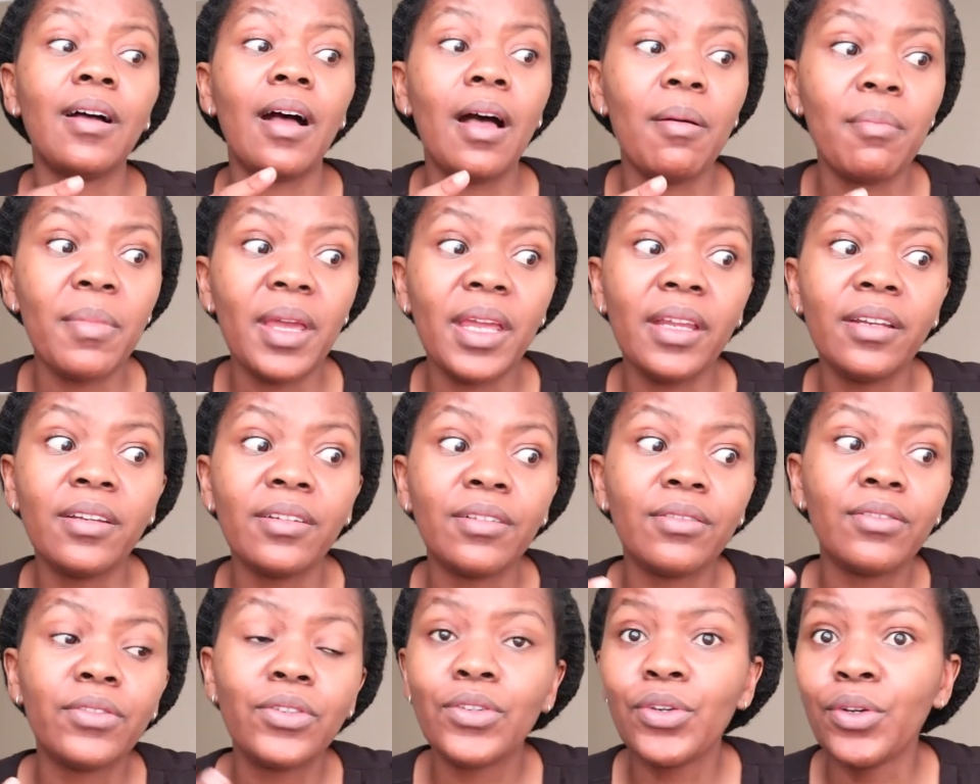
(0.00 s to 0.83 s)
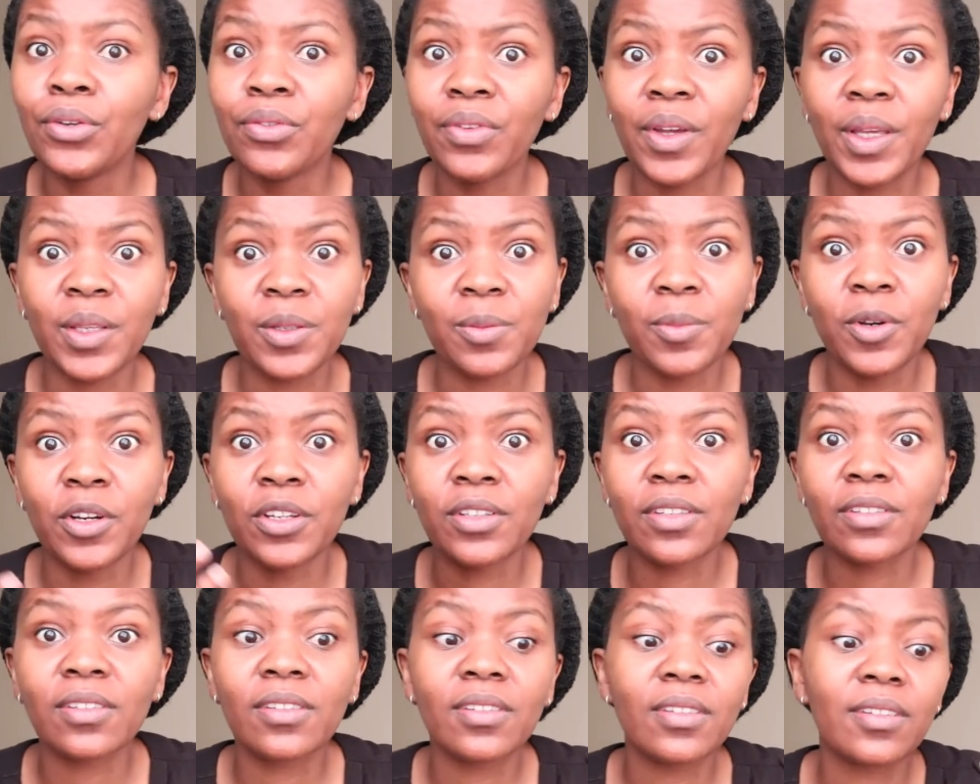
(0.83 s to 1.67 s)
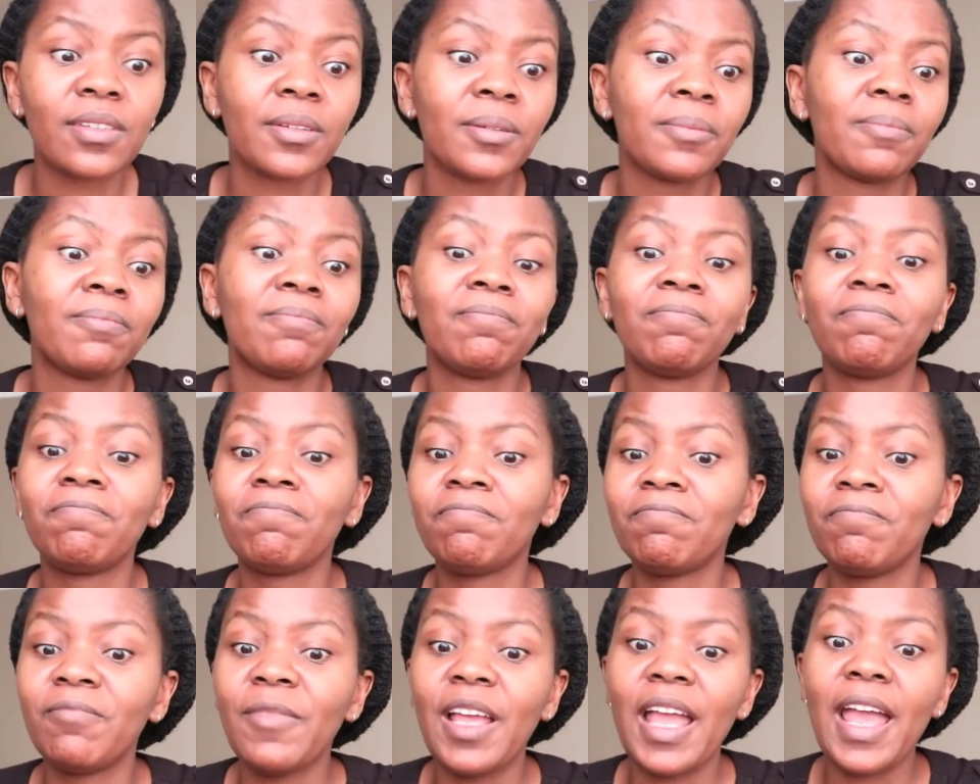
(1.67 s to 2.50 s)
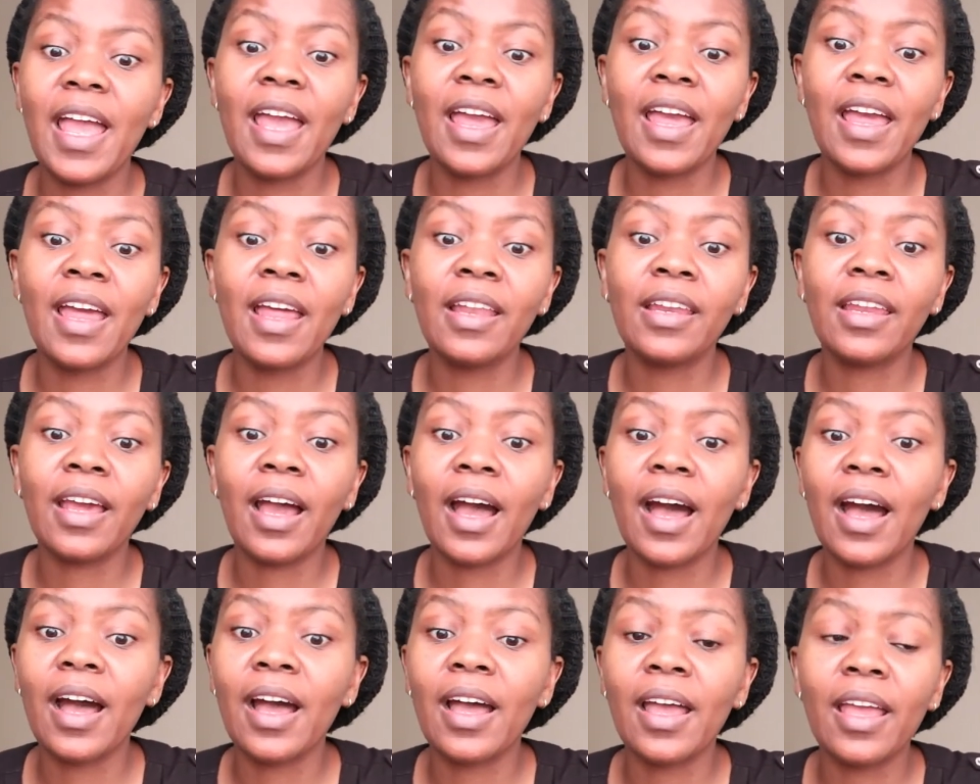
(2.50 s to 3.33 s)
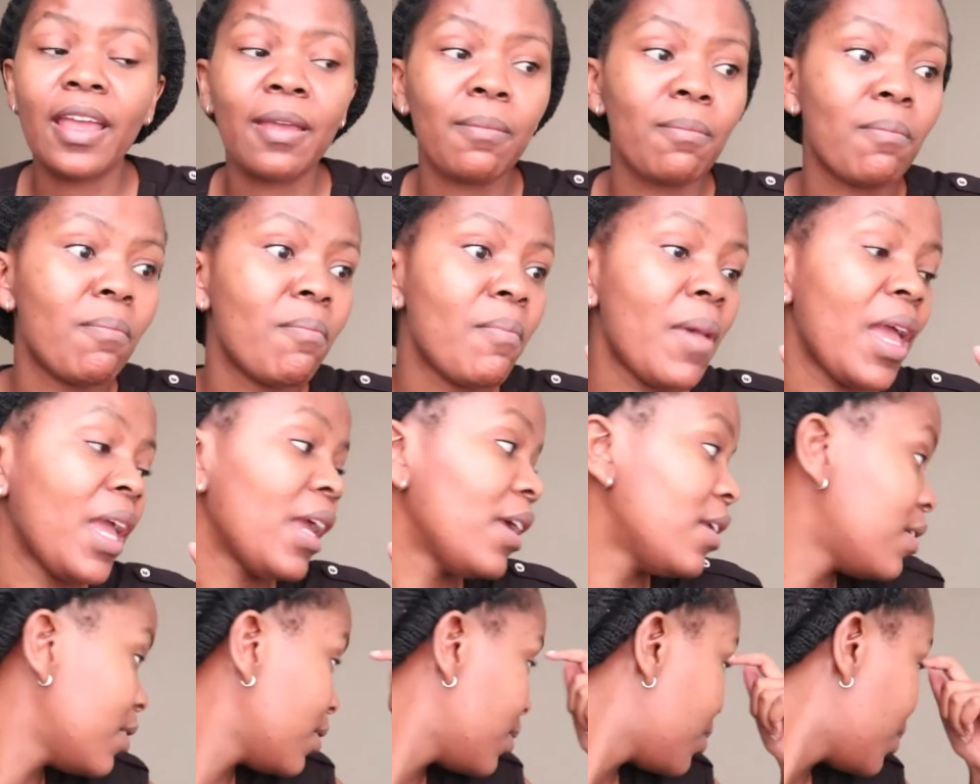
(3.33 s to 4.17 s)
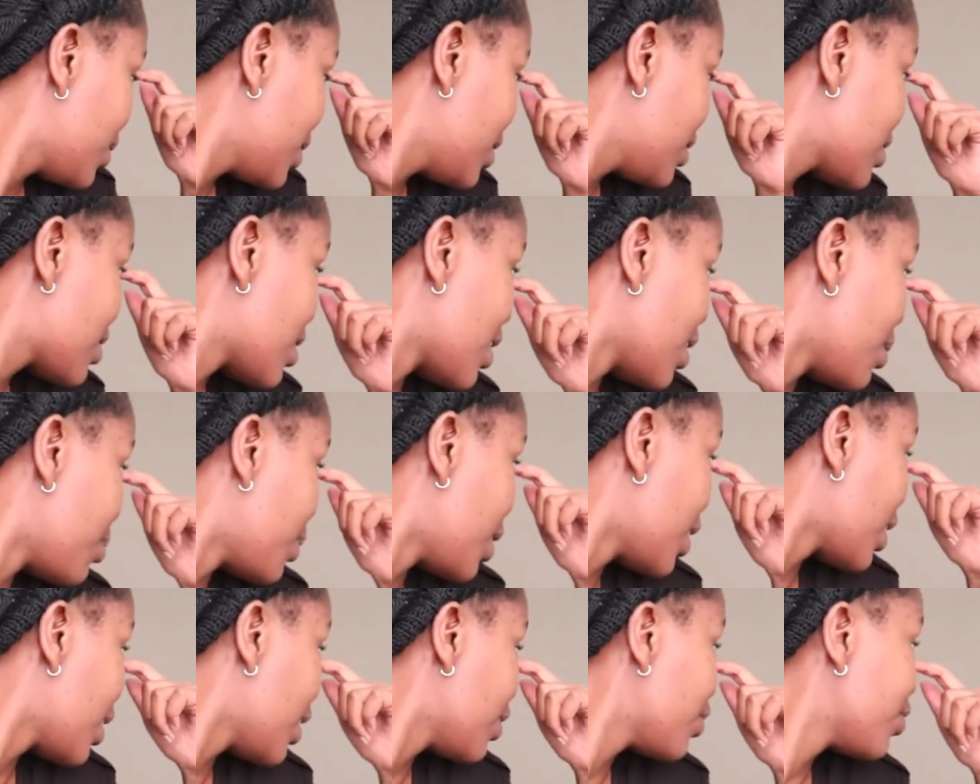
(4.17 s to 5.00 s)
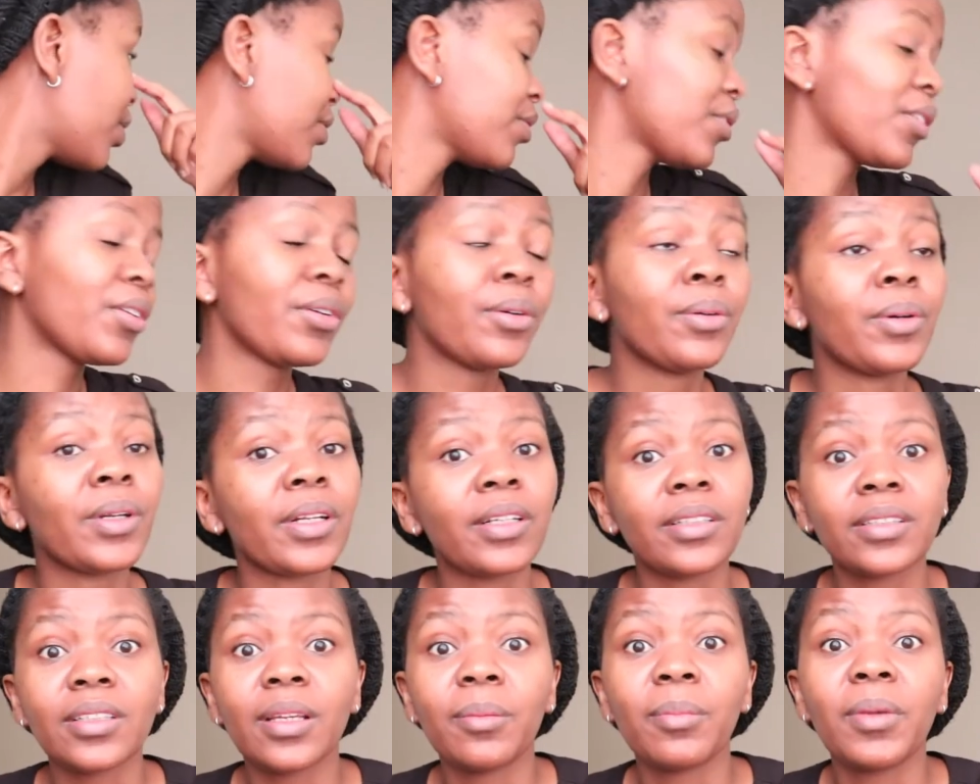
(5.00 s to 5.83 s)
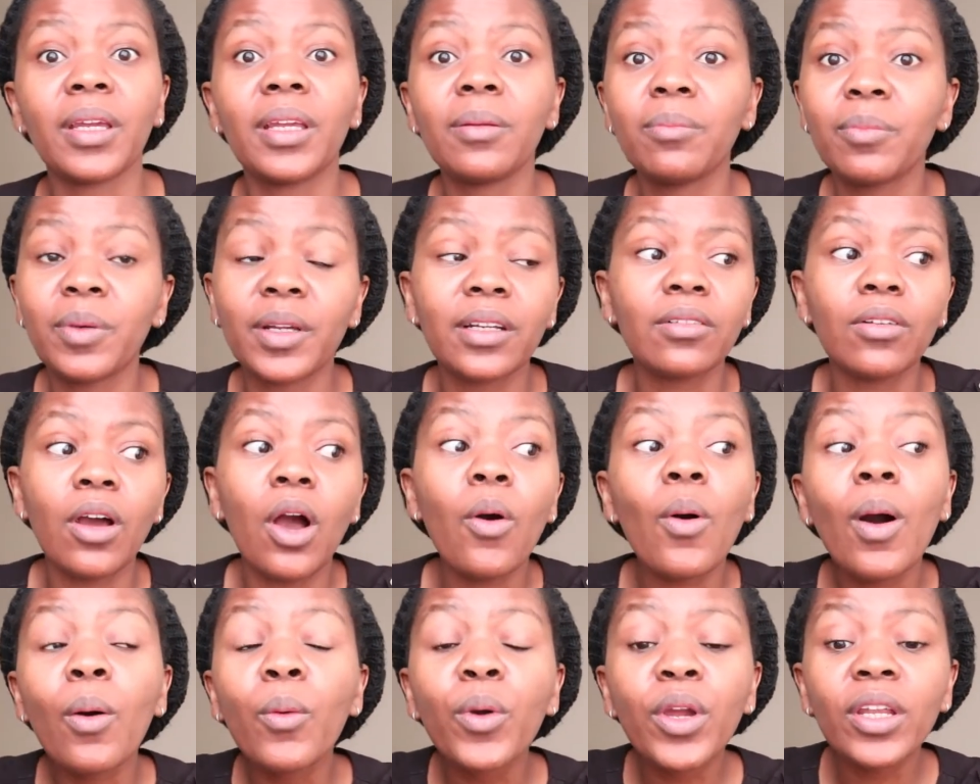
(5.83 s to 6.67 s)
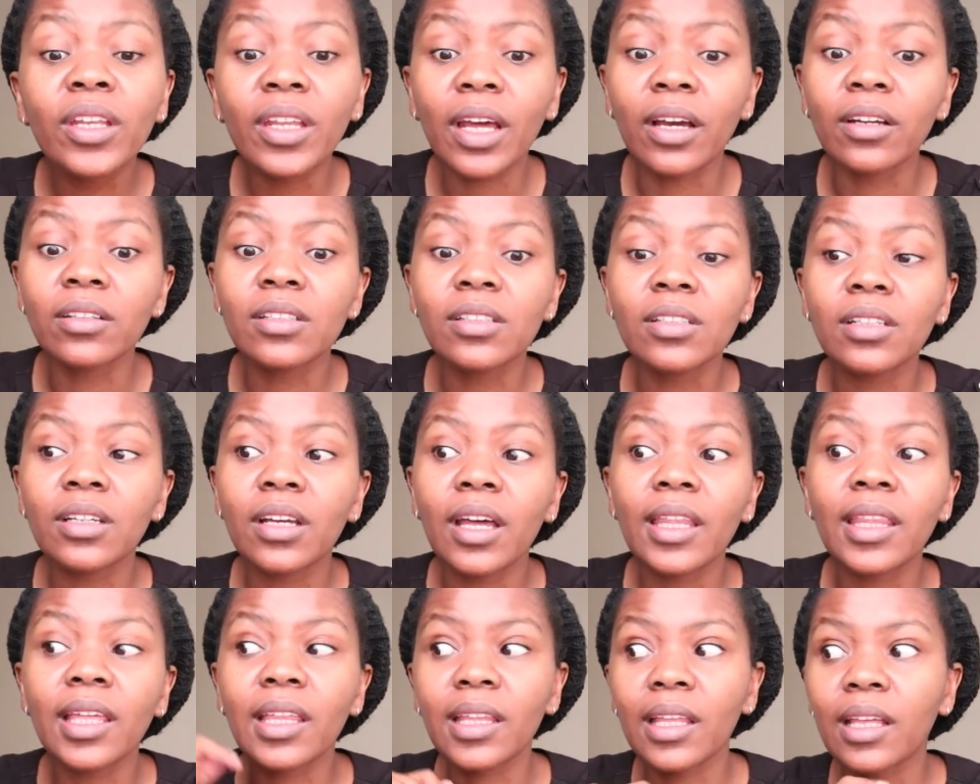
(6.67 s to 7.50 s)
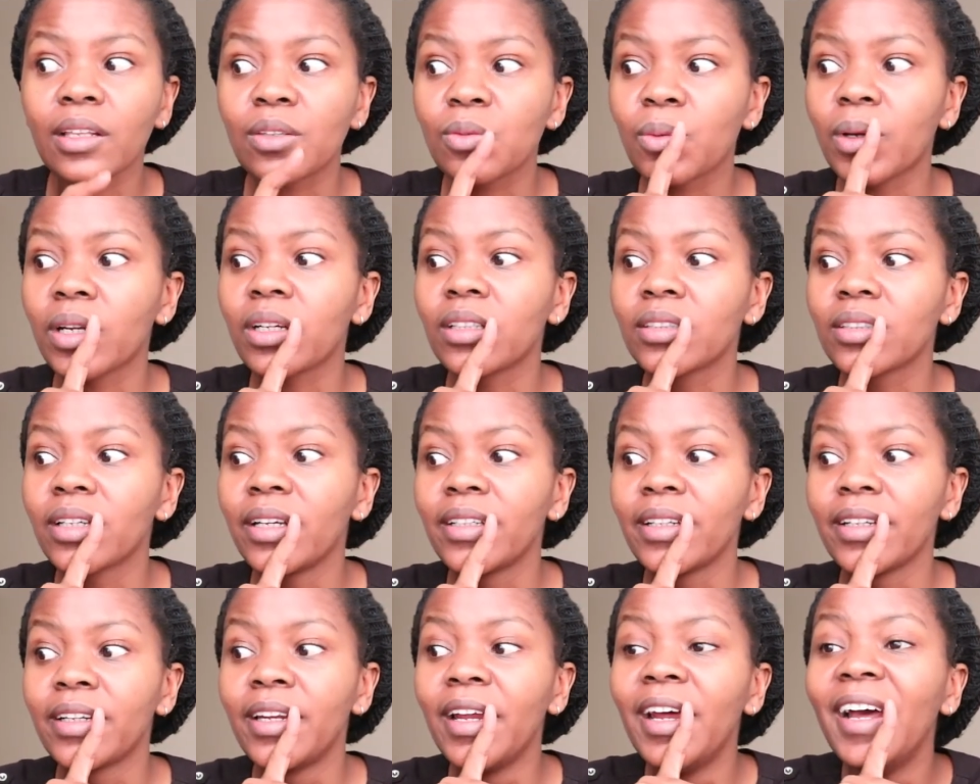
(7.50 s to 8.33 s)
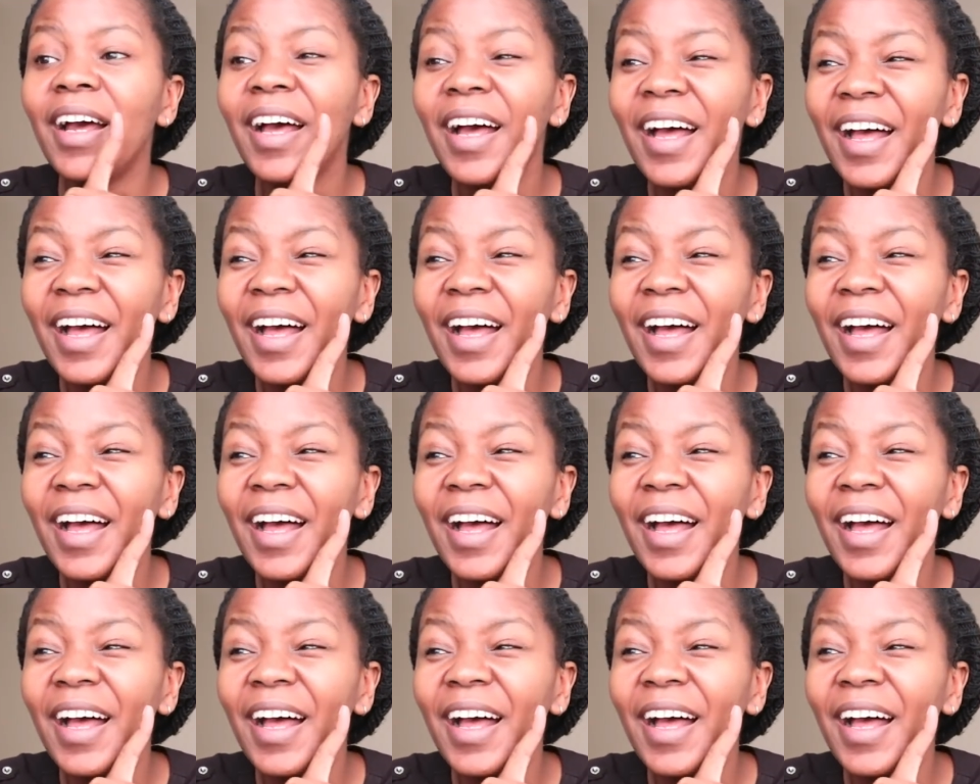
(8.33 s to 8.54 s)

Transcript: I made two face masks, and I made... What else did I make? I don't even know what else I made, but oh, I worked out. I think that's what else I did.